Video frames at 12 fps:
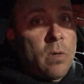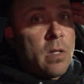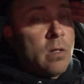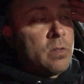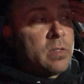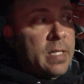one
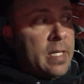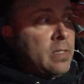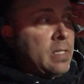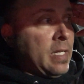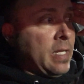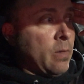of those things
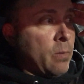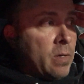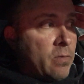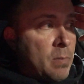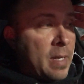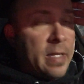and get rid
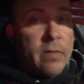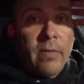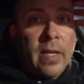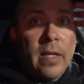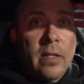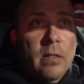of my
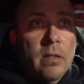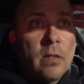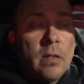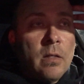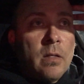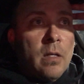Innovate.
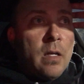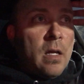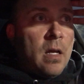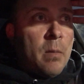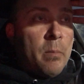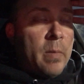
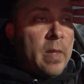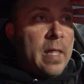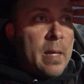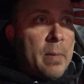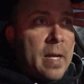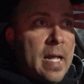
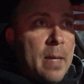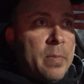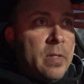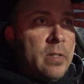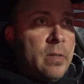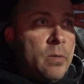That might
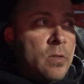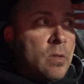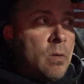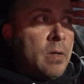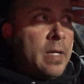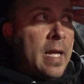happen too.
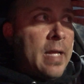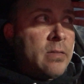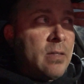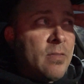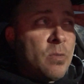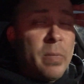So I
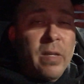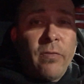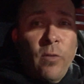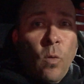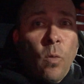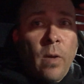still have some big
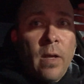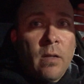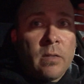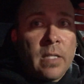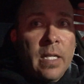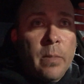fuel
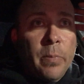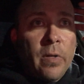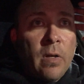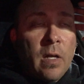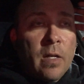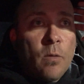rails I need to
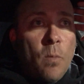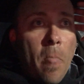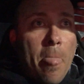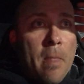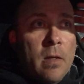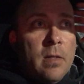put on.
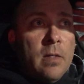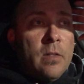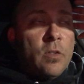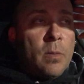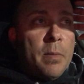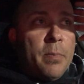
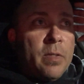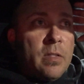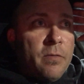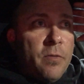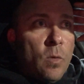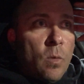So I'm gonna put
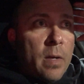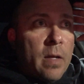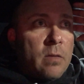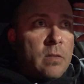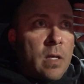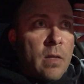the fuel
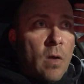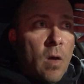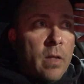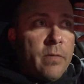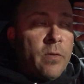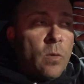rails on, the
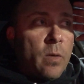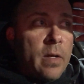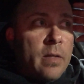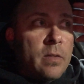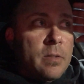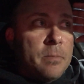Holley fuel
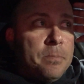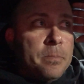rails,